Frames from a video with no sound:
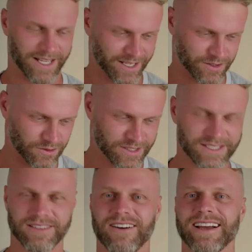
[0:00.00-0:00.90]
and you
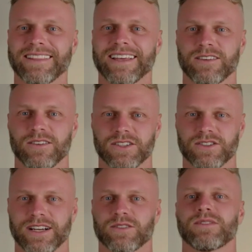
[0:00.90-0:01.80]
sign that
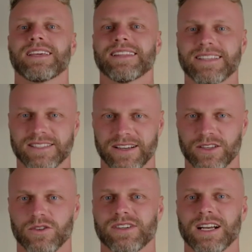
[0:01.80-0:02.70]
contract, or you get that
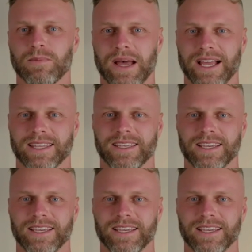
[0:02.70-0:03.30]
signed contract back,